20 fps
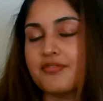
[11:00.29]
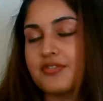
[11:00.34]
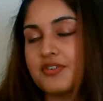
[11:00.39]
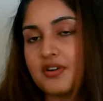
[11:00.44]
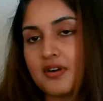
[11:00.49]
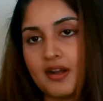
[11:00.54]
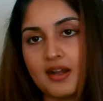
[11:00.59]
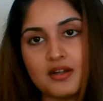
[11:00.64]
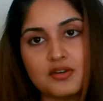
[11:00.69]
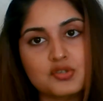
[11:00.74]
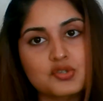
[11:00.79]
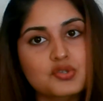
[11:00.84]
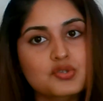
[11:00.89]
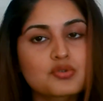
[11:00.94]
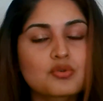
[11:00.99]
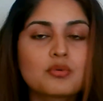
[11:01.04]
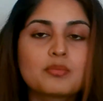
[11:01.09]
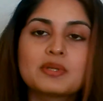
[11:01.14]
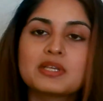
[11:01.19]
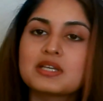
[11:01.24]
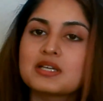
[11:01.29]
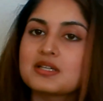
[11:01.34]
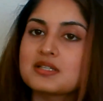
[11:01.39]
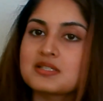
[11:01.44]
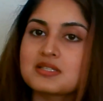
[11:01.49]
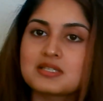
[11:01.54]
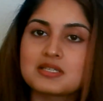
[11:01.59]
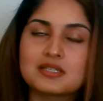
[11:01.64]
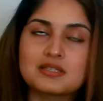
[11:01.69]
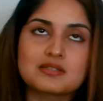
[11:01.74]
tried so many
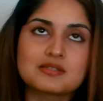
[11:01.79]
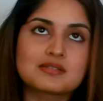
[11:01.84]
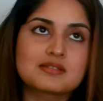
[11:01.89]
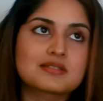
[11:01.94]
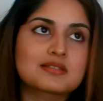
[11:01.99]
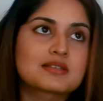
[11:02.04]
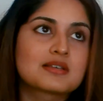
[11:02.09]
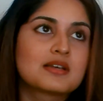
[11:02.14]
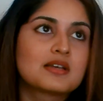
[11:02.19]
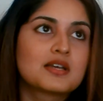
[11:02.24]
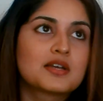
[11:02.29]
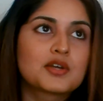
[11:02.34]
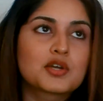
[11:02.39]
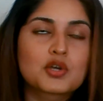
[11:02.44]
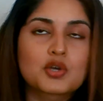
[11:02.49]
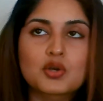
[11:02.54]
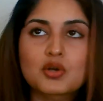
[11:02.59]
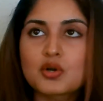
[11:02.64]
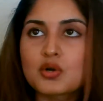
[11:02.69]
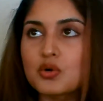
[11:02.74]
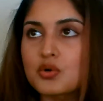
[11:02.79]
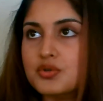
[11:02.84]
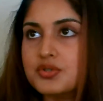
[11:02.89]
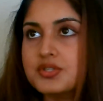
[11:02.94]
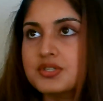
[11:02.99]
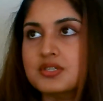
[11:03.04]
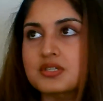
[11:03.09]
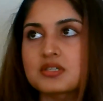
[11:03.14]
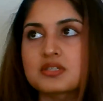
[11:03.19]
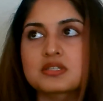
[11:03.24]
concealers
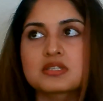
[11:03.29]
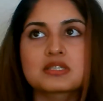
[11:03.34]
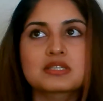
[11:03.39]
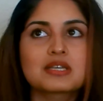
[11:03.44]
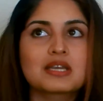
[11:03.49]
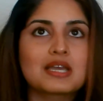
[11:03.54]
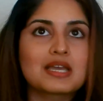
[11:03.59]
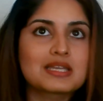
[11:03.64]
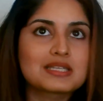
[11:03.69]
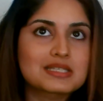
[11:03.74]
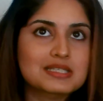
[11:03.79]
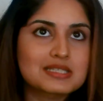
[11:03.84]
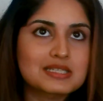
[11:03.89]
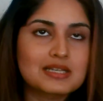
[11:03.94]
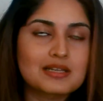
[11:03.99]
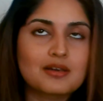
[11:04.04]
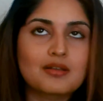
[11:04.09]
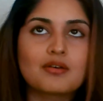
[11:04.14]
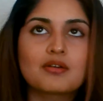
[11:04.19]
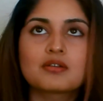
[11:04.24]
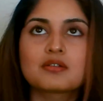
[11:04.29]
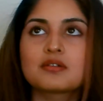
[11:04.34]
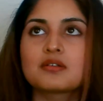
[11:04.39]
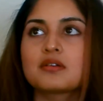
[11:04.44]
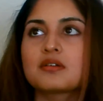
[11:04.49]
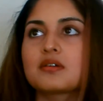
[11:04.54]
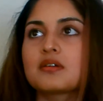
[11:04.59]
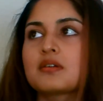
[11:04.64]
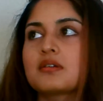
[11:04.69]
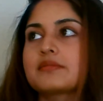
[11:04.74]
Kosas estee
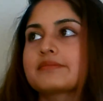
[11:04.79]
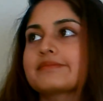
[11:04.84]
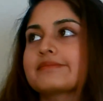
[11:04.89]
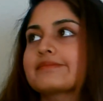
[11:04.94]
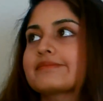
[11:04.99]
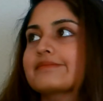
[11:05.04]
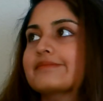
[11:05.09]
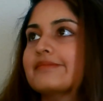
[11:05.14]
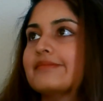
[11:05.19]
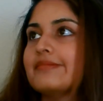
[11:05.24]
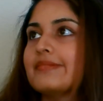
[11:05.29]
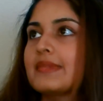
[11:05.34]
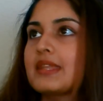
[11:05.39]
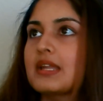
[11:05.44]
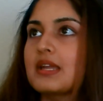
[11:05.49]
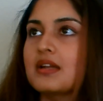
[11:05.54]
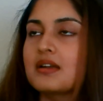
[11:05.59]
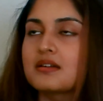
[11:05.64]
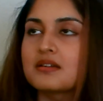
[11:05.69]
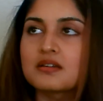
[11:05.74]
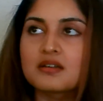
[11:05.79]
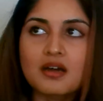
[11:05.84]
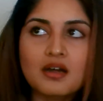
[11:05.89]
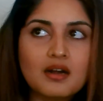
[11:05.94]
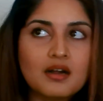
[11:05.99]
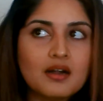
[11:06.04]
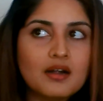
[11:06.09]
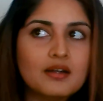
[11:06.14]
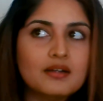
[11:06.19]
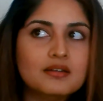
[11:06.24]
lauder
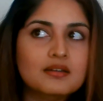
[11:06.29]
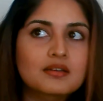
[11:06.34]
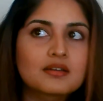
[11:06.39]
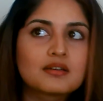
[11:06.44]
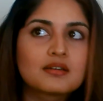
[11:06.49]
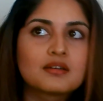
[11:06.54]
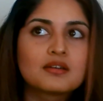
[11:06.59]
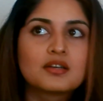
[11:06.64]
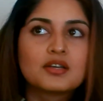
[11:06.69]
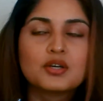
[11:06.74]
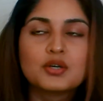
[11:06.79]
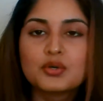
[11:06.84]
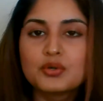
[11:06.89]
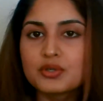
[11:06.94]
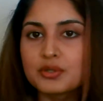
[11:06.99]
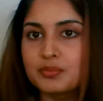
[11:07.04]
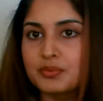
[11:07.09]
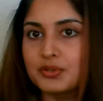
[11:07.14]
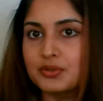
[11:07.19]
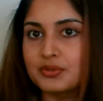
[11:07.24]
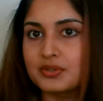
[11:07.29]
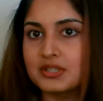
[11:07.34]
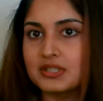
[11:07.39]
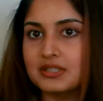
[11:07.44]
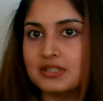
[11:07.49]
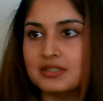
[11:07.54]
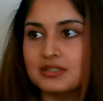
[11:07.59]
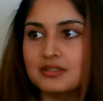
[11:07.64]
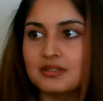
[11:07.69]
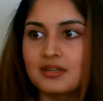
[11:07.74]
tarte huda
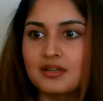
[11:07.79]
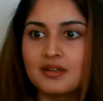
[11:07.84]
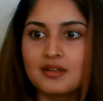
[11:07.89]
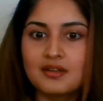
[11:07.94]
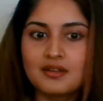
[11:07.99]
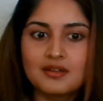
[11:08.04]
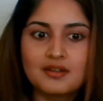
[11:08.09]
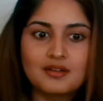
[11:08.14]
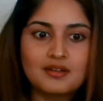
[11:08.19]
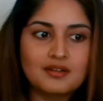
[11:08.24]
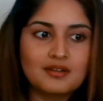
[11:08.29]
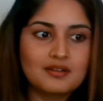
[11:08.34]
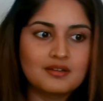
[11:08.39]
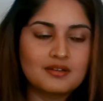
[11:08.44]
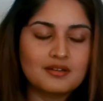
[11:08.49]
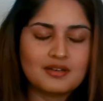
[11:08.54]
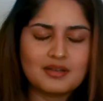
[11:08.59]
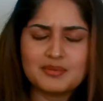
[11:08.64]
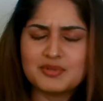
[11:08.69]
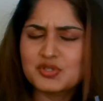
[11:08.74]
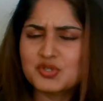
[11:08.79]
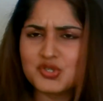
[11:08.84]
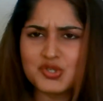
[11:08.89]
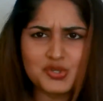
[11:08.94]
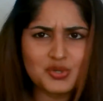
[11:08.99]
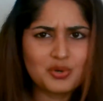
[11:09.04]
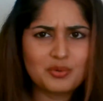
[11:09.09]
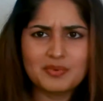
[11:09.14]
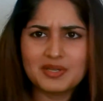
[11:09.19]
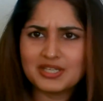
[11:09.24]
beauty i mean
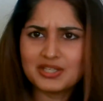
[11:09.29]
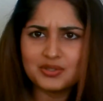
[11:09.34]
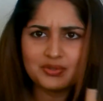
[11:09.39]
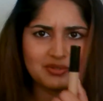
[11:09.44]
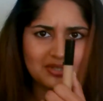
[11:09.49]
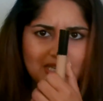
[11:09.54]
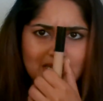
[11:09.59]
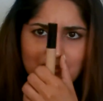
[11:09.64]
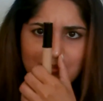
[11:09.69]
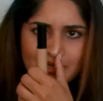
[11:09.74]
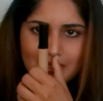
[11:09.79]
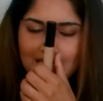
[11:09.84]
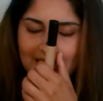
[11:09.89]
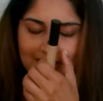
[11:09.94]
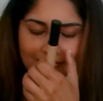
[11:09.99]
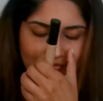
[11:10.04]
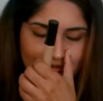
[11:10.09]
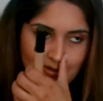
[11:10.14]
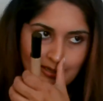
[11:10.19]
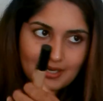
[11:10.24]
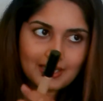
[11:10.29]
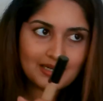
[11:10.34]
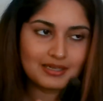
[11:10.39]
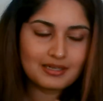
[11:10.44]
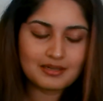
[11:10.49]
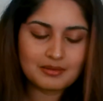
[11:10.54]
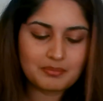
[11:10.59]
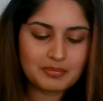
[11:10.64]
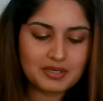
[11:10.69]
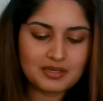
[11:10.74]
so many you name it i hide
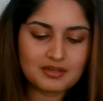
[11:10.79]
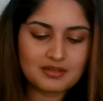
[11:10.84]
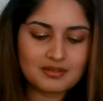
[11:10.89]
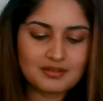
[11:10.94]
it but